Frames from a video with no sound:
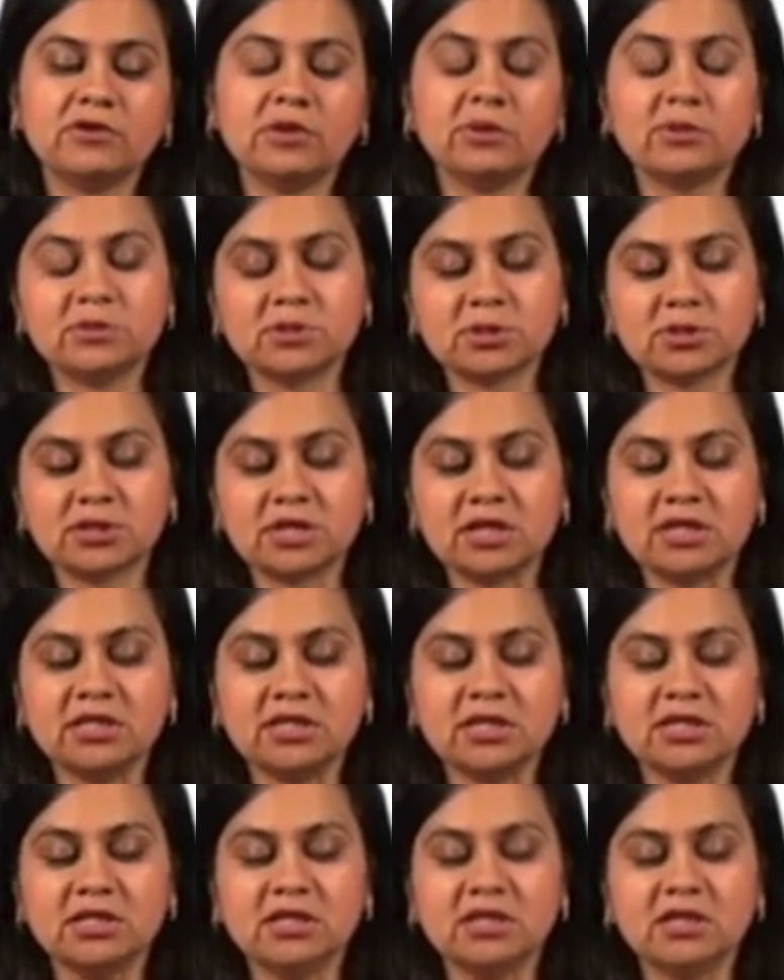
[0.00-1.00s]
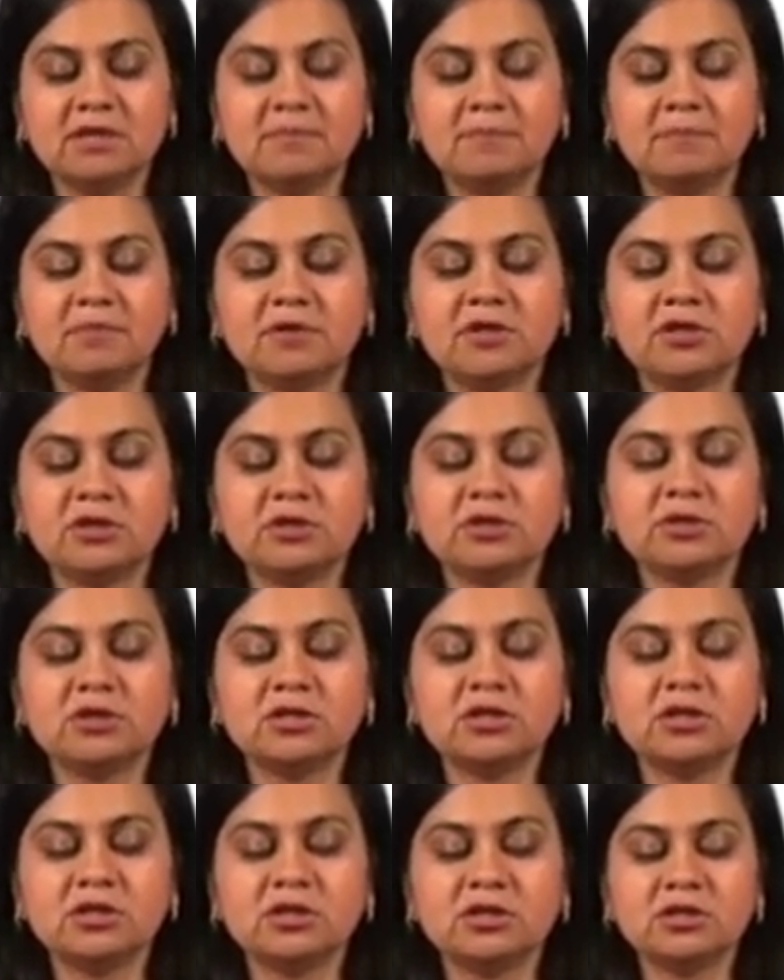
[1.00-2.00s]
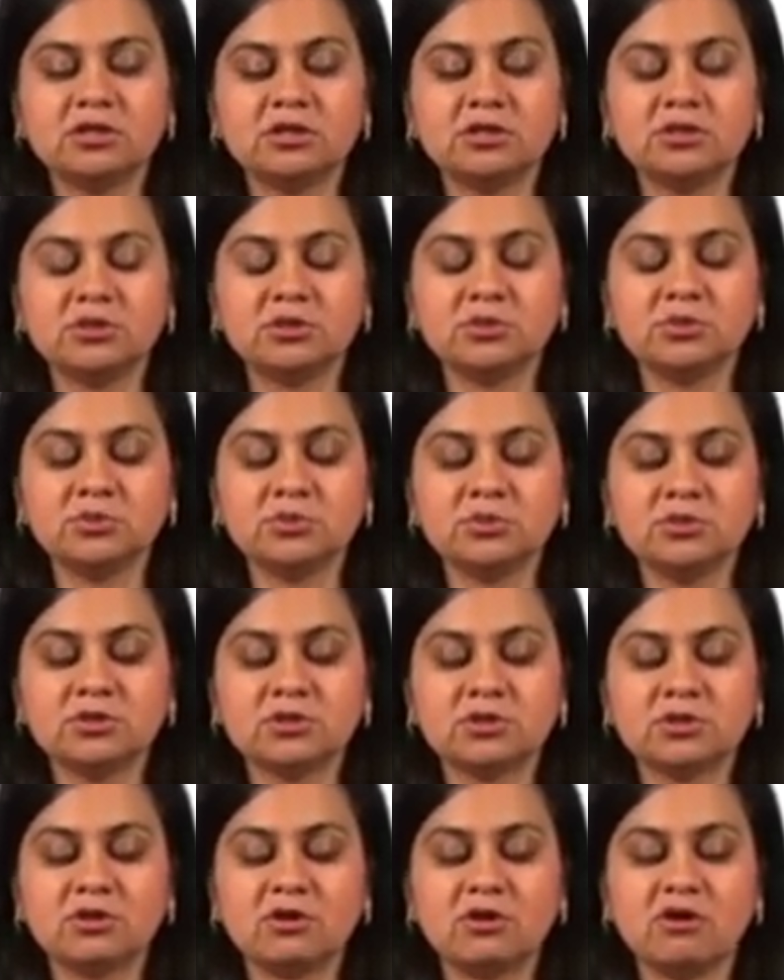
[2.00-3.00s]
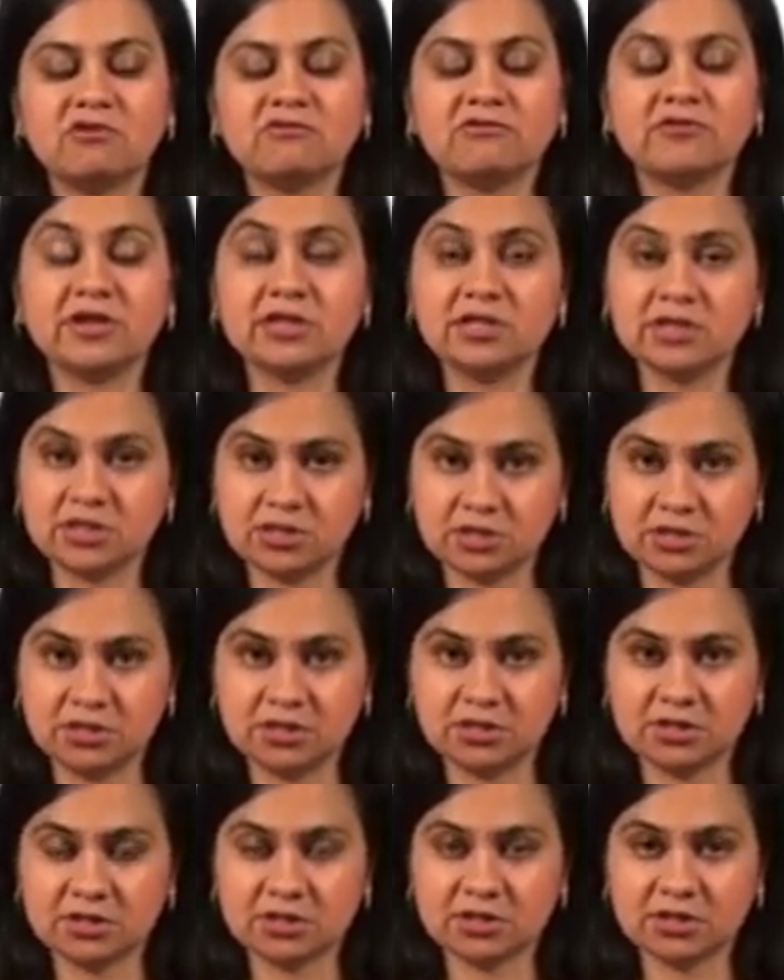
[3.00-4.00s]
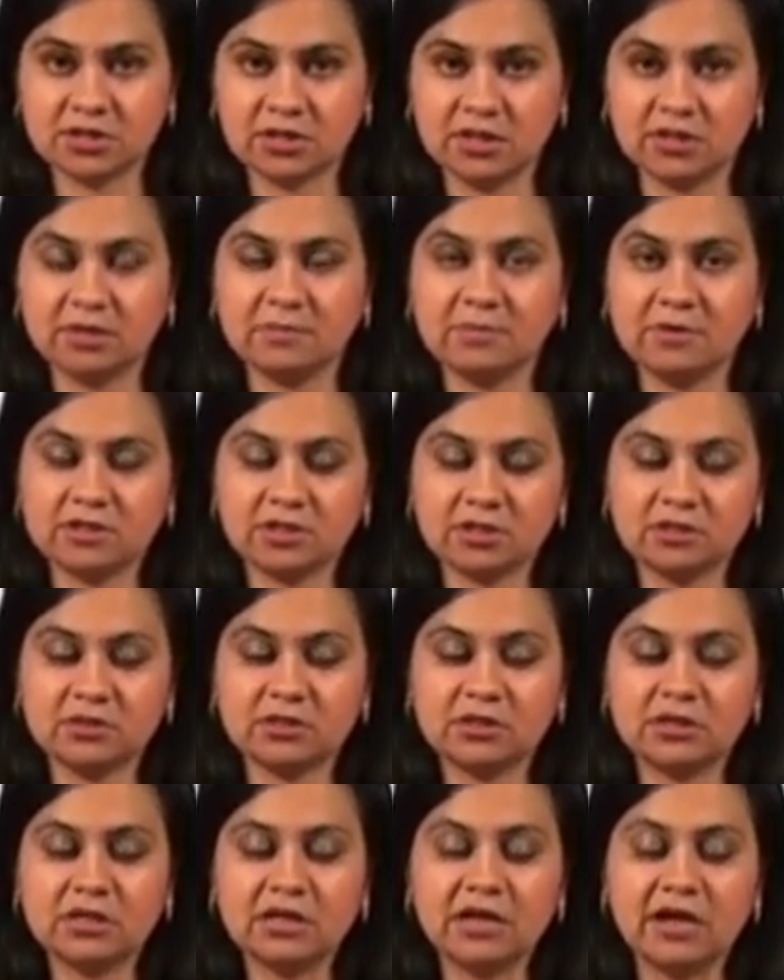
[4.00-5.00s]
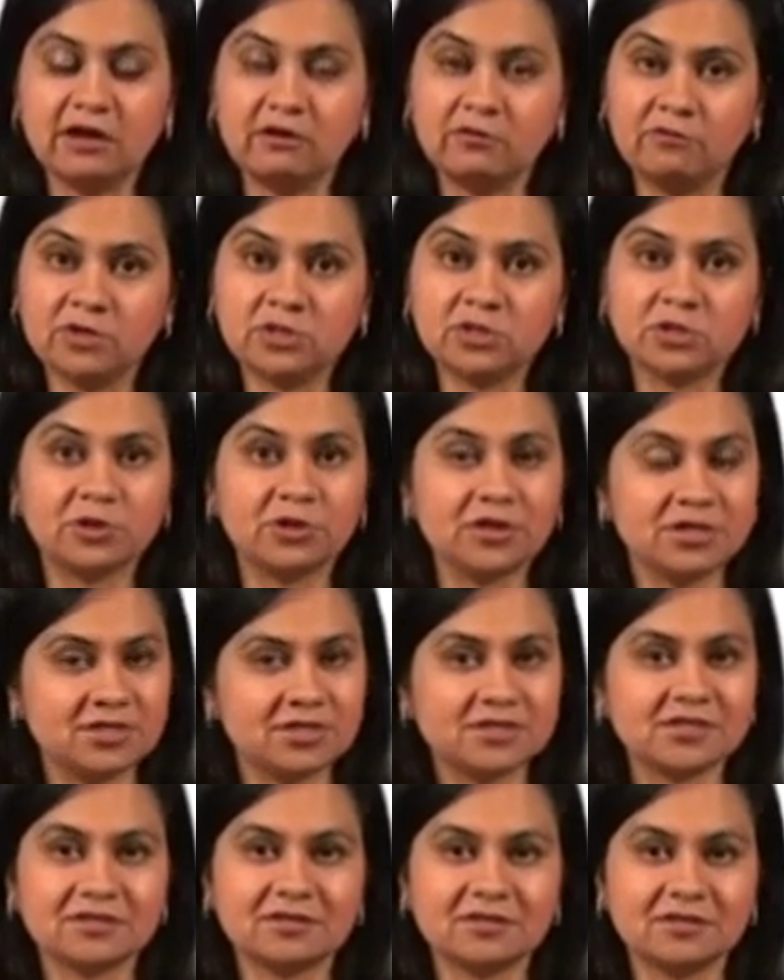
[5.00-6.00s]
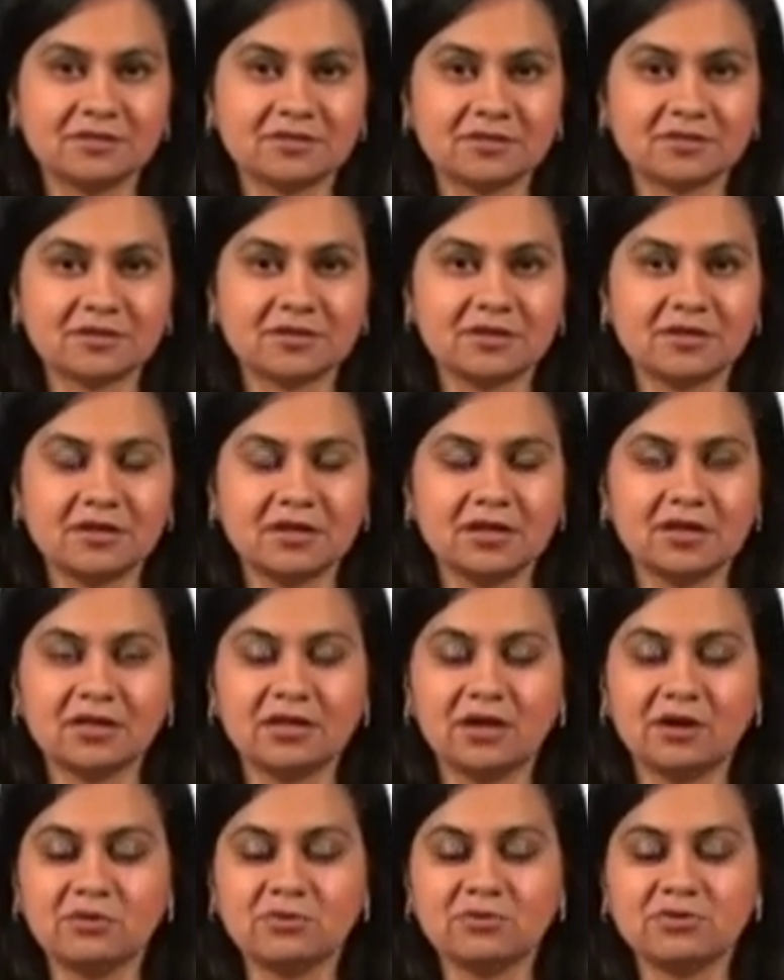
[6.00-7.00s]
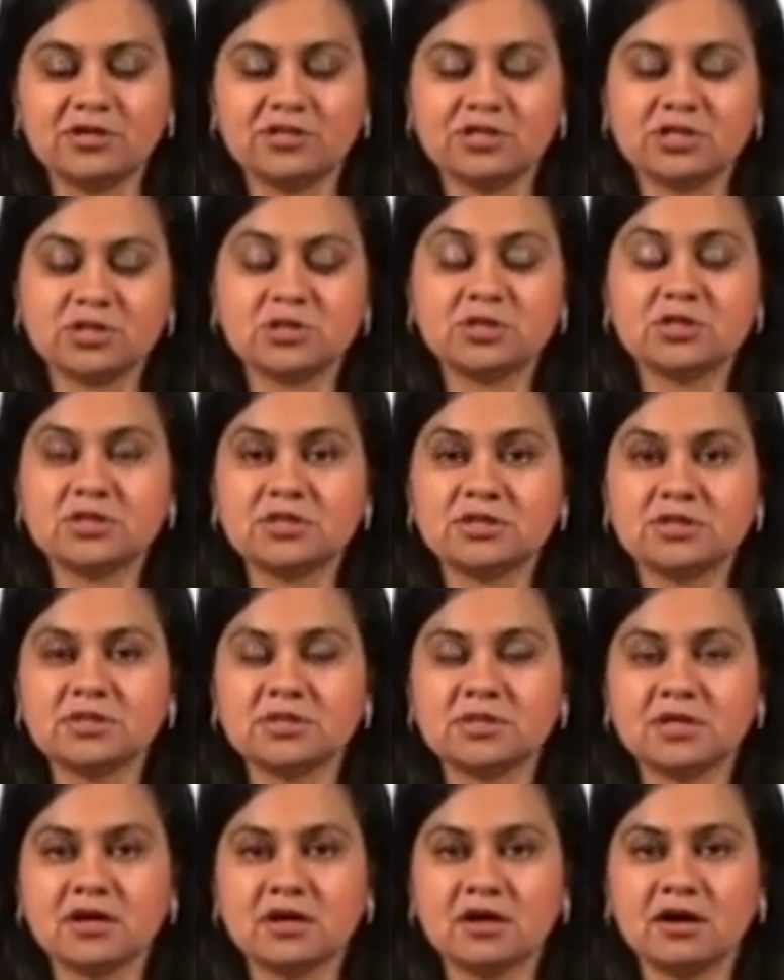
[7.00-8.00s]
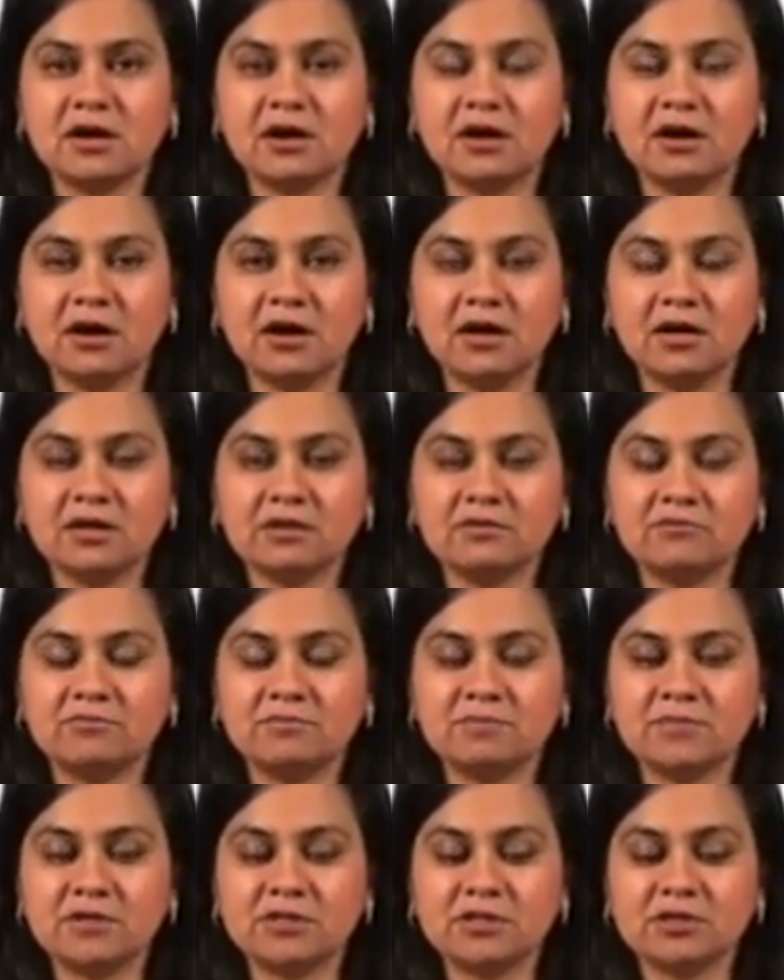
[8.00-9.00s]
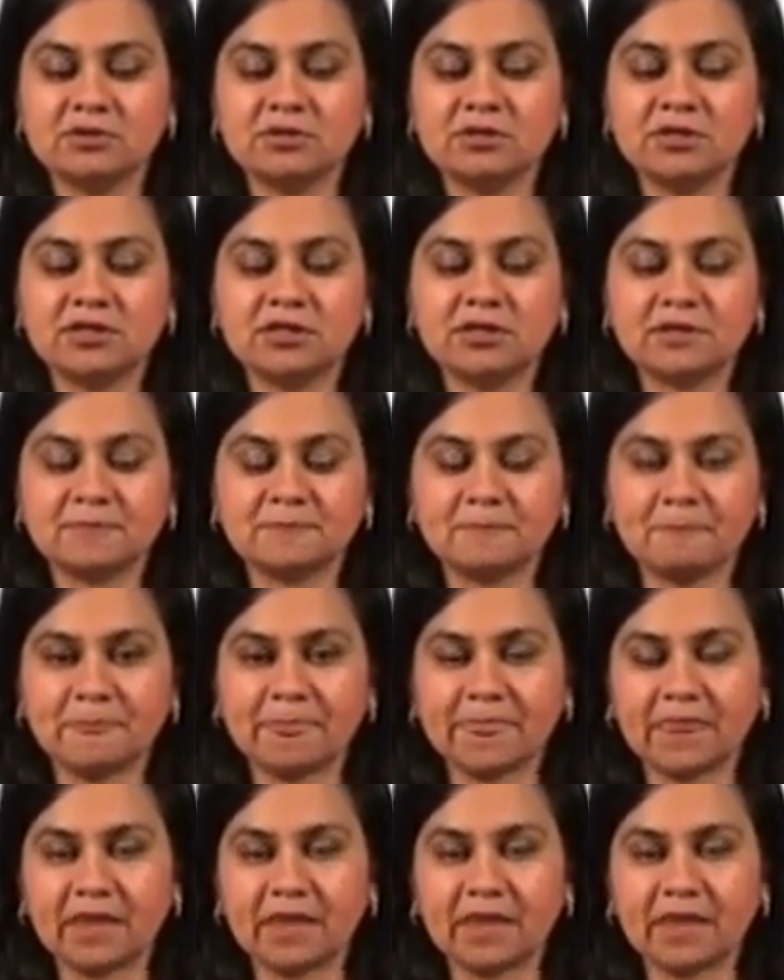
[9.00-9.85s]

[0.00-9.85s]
we also study the particular use of registers, the particular language registers. Now, registers are particular